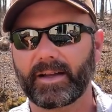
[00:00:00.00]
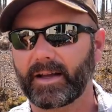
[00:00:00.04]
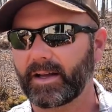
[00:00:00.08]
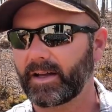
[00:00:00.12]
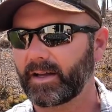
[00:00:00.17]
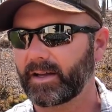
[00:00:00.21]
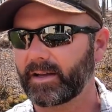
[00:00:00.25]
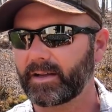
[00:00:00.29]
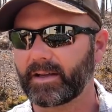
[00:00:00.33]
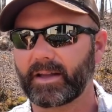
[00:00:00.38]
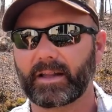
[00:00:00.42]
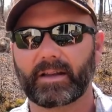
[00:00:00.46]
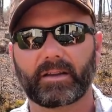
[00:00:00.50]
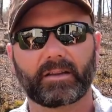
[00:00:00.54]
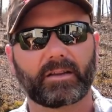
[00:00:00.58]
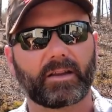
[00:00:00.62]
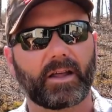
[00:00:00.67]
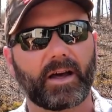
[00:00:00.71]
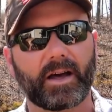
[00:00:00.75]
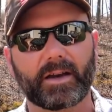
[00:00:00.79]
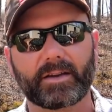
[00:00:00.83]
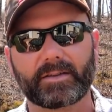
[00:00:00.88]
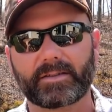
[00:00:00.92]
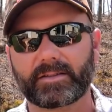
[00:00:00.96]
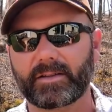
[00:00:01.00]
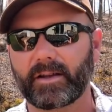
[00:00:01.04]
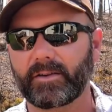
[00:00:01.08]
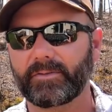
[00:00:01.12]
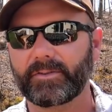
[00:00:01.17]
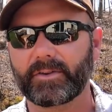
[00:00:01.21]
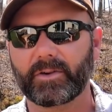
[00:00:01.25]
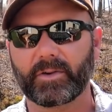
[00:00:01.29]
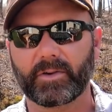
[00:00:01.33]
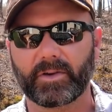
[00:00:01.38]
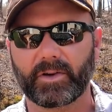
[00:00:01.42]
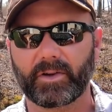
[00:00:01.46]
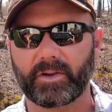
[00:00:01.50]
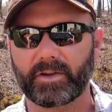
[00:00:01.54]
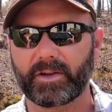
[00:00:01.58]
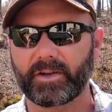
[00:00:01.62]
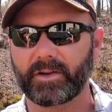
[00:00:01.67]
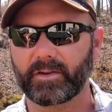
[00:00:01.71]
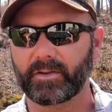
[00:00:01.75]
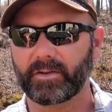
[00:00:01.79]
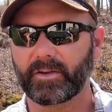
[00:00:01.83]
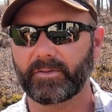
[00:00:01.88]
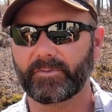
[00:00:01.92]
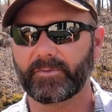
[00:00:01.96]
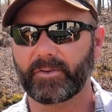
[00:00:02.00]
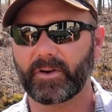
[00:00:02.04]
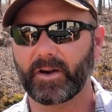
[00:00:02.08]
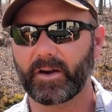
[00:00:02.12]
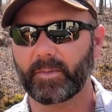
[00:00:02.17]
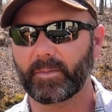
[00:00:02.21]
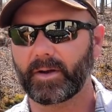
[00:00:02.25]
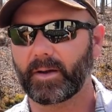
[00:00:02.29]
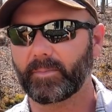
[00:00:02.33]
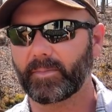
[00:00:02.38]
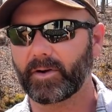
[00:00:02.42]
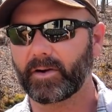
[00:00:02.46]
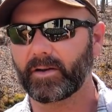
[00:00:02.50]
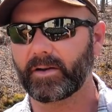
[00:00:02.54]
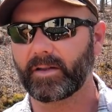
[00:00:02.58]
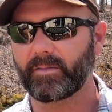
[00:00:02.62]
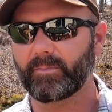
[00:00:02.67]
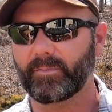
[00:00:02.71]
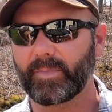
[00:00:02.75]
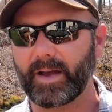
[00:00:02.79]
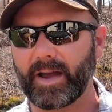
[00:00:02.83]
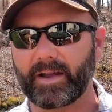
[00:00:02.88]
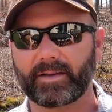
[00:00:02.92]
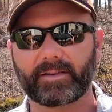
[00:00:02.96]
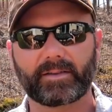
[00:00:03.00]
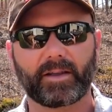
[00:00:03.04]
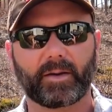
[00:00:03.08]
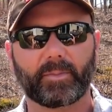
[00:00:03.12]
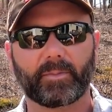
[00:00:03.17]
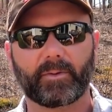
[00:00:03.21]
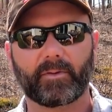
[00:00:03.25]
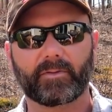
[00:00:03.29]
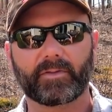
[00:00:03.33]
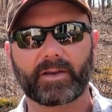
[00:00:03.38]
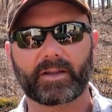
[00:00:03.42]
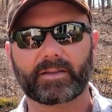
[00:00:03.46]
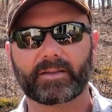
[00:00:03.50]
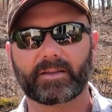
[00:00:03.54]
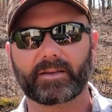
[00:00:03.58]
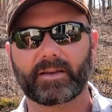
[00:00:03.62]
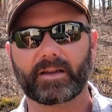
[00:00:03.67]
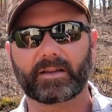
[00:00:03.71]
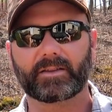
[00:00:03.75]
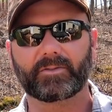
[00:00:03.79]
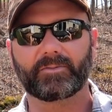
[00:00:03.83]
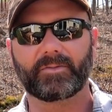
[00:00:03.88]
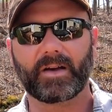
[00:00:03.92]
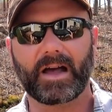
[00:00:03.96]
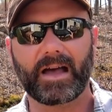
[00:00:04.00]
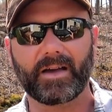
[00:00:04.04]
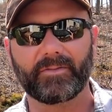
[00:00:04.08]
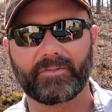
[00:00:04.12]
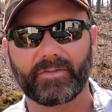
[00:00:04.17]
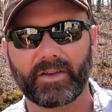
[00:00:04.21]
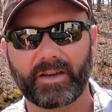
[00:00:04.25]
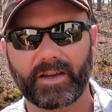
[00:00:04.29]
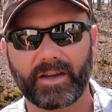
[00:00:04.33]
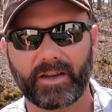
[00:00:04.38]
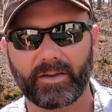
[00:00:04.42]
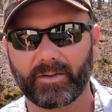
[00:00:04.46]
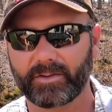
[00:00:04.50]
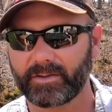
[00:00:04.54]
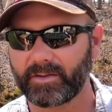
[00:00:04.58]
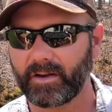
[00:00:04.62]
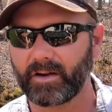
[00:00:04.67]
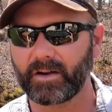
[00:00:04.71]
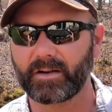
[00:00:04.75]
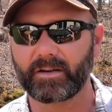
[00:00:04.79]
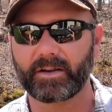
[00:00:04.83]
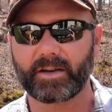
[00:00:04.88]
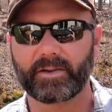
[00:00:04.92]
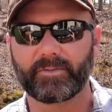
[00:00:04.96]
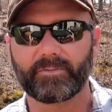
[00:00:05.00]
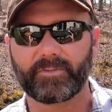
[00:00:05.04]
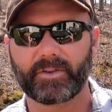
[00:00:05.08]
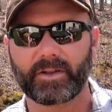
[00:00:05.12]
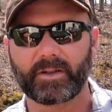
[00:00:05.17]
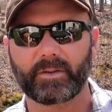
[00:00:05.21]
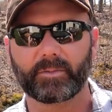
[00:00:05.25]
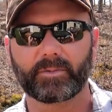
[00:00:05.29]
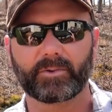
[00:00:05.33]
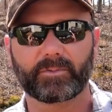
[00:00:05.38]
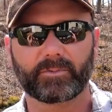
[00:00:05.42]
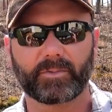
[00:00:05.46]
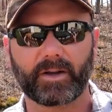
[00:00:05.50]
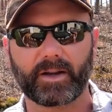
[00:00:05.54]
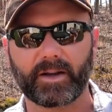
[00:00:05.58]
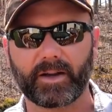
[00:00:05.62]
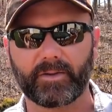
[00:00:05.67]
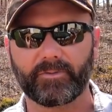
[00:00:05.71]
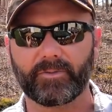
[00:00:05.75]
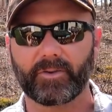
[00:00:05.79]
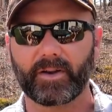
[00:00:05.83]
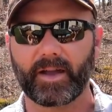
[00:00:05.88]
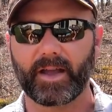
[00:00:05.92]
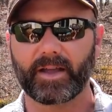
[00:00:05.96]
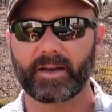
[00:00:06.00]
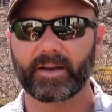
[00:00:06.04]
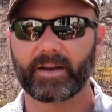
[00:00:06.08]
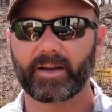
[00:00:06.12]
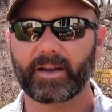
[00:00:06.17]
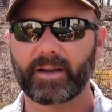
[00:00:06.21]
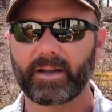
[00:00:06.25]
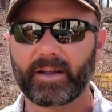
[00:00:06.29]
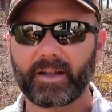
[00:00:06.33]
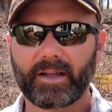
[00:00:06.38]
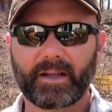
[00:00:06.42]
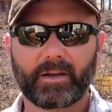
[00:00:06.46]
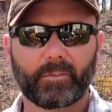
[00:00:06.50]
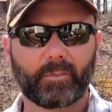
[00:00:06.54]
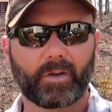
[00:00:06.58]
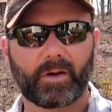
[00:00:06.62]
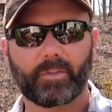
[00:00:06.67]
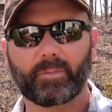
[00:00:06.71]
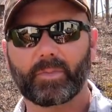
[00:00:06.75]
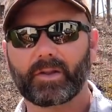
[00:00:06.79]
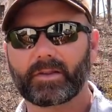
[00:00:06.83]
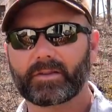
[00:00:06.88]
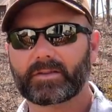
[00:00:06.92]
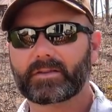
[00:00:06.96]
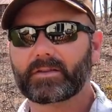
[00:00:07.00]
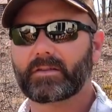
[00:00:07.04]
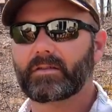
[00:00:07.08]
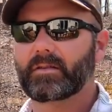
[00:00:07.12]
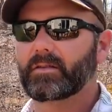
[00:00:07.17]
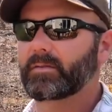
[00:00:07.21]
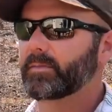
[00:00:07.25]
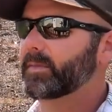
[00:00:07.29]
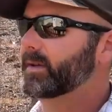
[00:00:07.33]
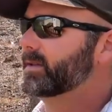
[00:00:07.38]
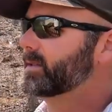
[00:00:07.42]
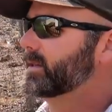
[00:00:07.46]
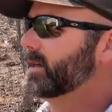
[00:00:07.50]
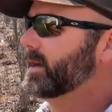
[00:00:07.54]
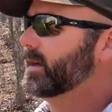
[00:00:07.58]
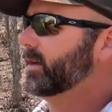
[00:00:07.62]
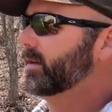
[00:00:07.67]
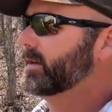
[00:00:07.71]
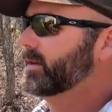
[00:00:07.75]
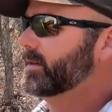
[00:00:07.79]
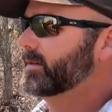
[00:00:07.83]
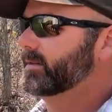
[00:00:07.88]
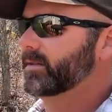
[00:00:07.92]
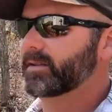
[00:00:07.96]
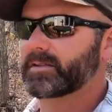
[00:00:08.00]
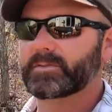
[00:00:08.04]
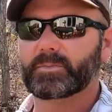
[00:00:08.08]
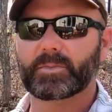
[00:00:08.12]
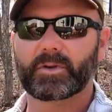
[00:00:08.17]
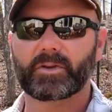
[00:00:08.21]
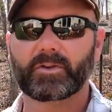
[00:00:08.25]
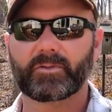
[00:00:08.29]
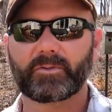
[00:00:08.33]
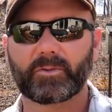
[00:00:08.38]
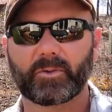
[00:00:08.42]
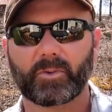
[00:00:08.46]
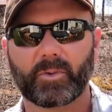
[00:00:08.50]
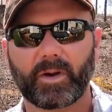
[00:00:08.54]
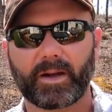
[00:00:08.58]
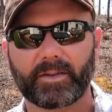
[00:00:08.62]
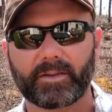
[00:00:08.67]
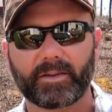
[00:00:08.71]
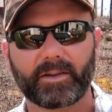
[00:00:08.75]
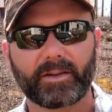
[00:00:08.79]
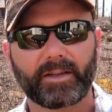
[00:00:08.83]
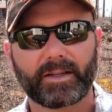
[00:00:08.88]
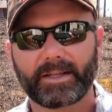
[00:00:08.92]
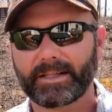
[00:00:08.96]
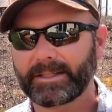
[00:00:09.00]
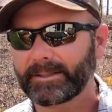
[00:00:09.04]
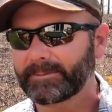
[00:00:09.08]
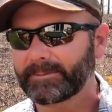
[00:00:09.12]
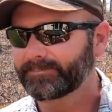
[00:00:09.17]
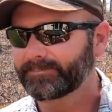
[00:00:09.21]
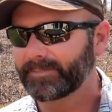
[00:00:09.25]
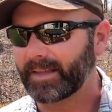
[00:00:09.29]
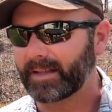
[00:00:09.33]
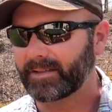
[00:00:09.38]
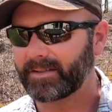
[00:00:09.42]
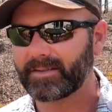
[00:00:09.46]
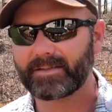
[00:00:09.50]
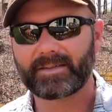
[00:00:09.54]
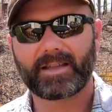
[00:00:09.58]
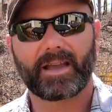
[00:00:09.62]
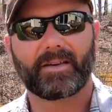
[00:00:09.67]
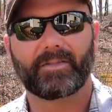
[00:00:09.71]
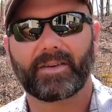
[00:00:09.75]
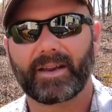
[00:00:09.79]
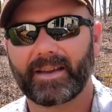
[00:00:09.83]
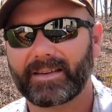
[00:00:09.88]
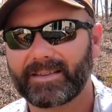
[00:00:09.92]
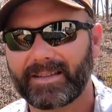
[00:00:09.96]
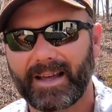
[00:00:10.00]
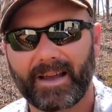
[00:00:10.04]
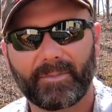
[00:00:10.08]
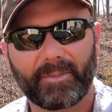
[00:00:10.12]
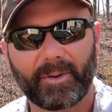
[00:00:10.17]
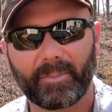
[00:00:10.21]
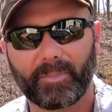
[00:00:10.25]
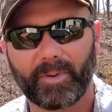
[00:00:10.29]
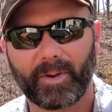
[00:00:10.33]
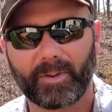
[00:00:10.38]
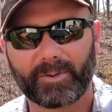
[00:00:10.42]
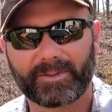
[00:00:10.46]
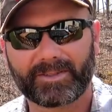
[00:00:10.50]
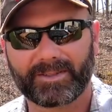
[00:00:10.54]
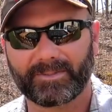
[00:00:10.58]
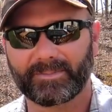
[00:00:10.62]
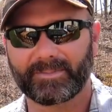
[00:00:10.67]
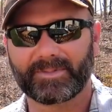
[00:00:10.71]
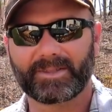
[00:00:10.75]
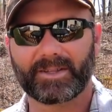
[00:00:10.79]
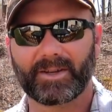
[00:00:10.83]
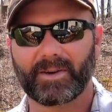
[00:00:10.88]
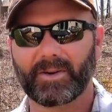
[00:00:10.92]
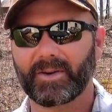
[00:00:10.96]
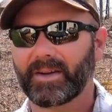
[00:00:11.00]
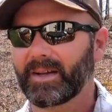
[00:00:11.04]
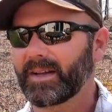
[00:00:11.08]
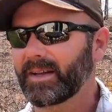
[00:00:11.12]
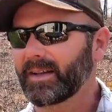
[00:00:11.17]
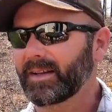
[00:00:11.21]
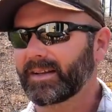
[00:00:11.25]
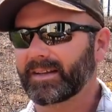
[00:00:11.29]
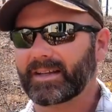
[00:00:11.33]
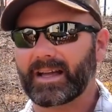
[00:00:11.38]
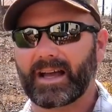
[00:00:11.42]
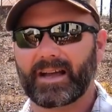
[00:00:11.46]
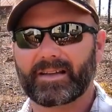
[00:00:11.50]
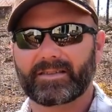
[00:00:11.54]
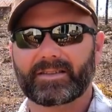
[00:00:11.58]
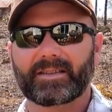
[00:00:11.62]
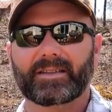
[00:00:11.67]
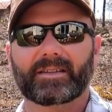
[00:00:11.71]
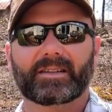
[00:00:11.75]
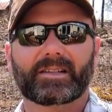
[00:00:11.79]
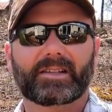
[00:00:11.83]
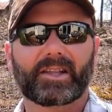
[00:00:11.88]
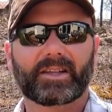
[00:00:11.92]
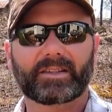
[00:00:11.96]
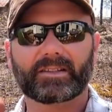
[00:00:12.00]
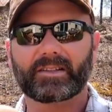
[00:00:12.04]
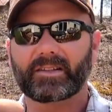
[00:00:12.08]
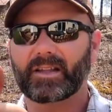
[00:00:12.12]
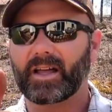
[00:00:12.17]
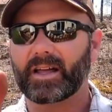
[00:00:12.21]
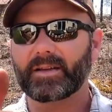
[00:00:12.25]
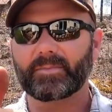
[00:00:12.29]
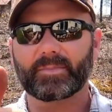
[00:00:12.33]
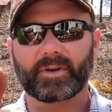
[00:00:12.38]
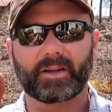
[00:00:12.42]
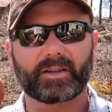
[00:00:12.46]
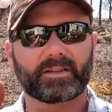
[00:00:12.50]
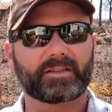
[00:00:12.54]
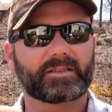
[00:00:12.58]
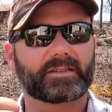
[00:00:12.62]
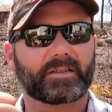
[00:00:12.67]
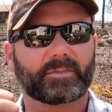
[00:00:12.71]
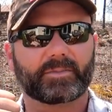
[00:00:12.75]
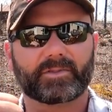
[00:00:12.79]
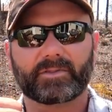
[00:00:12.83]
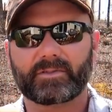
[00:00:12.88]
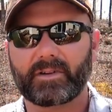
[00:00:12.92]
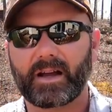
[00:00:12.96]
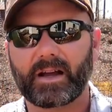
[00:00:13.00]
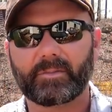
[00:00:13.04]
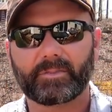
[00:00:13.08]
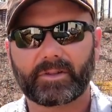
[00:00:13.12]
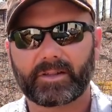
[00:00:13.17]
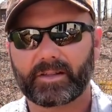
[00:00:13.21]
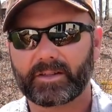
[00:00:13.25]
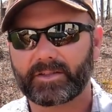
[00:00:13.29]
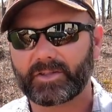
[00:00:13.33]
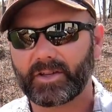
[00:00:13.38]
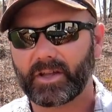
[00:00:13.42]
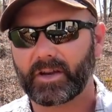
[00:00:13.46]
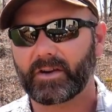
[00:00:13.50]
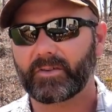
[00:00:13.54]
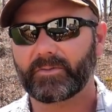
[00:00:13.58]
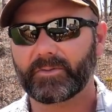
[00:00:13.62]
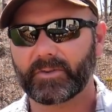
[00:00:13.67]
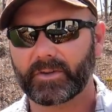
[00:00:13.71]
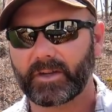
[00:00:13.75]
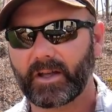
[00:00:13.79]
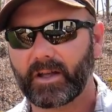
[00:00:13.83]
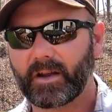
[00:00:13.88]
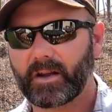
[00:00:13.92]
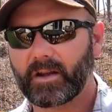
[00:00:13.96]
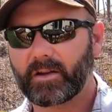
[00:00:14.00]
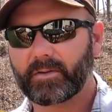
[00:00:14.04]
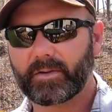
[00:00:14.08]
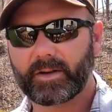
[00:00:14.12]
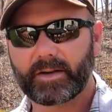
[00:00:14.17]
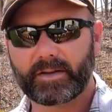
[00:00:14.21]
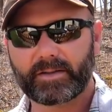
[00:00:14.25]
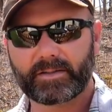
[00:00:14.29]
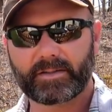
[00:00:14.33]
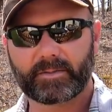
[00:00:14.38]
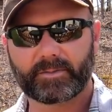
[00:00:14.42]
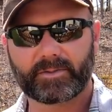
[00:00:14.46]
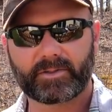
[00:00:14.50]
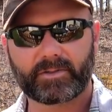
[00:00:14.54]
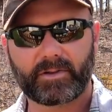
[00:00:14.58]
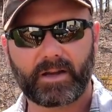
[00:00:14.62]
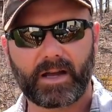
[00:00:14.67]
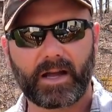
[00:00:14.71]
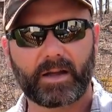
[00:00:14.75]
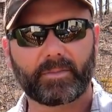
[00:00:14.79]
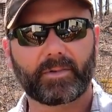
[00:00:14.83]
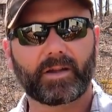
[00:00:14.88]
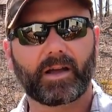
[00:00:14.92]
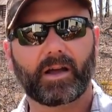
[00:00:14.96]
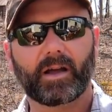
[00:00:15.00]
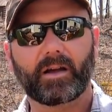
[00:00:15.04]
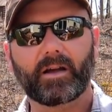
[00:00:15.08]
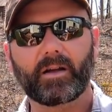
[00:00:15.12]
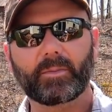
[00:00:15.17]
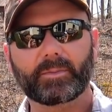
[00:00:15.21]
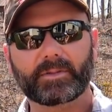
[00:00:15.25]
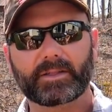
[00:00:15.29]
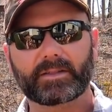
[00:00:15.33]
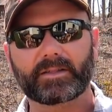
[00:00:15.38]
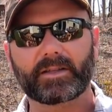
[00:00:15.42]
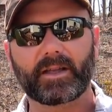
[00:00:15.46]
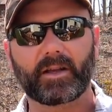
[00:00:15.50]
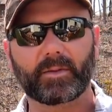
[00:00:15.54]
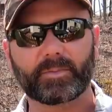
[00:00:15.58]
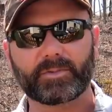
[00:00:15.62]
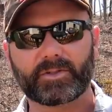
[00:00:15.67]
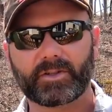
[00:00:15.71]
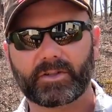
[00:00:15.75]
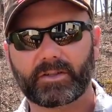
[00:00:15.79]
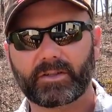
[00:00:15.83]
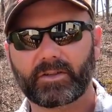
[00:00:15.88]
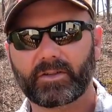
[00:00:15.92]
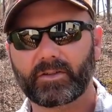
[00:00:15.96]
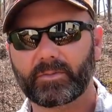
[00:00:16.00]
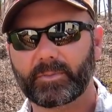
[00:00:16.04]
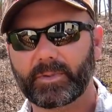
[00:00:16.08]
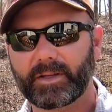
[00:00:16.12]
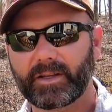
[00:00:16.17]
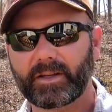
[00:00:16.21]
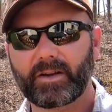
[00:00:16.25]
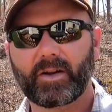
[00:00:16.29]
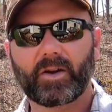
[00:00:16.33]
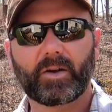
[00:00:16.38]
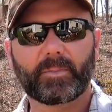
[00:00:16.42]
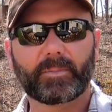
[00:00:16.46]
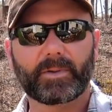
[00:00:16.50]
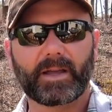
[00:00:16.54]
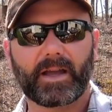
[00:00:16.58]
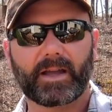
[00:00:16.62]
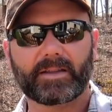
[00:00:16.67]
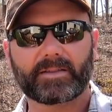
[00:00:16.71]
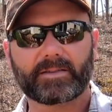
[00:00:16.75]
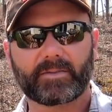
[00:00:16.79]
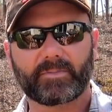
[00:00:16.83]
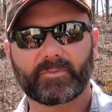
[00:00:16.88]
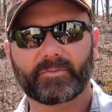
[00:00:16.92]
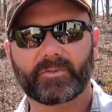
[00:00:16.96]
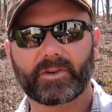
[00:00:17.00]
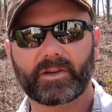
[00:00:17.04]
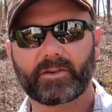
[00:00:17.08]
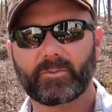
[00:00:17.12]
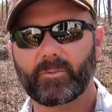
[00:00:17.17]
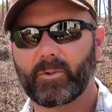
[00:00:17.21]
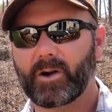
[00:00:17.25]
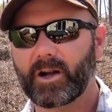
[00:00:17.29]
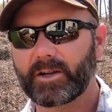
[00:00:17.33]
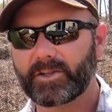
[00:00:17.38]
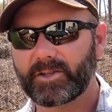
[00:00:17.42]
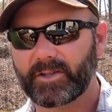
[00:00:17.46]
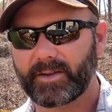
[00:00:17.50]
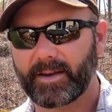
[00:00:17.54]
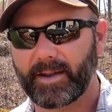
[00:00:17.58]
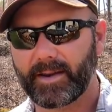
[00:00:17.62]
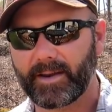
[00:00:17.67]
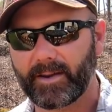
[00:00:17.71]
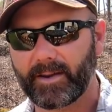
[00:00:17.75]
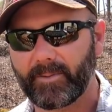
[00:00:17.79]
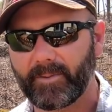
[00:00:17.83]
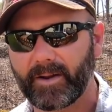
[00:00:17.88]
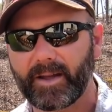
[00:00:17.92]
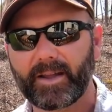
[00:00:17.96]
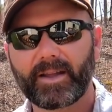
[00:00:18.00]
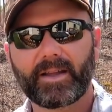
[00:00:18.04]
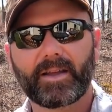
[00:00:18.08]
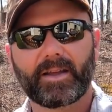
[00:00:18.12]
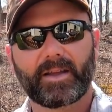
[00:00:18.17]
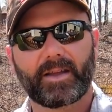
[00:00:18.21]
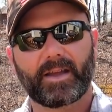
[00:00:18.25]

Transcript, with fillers: I uh, got a lot of stuff going on here on the farm. I'm already backed up. I've got the next five videos already filmed, ready for editing, but I've been so busy out here in this beautiful weather, I just haven't had time to post them. So guys, click the like button, subscribe to the channel if you're not already subscribed. I hope this helped you a little bit. I hope you had some fun watching anyway.